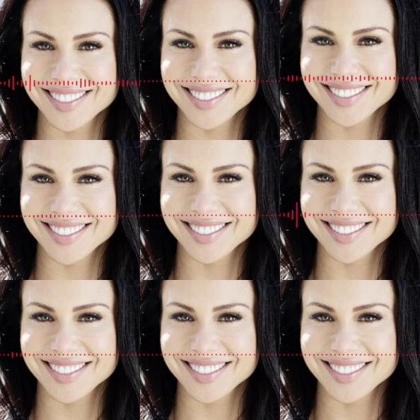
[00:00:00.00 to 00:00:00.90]
more
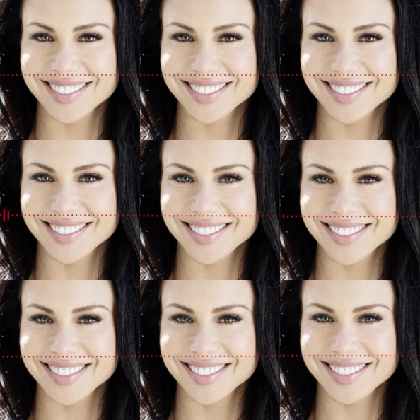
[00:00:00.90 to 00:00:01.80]
effective. You think that
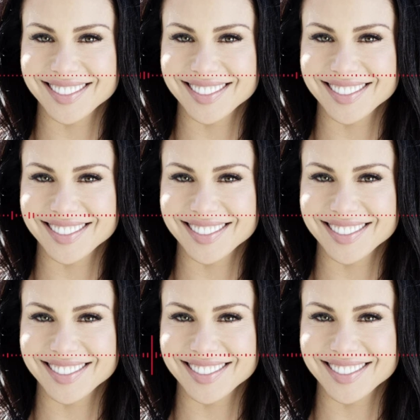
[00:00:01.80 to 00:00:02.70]
you need the stimulant
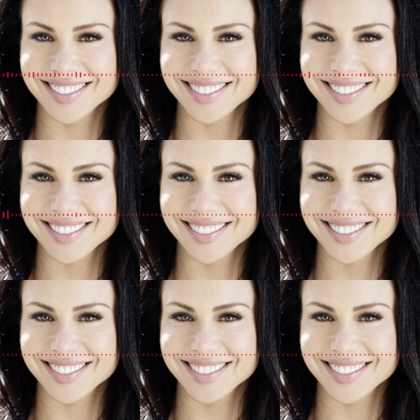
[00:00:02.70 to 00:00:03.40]
to be effective,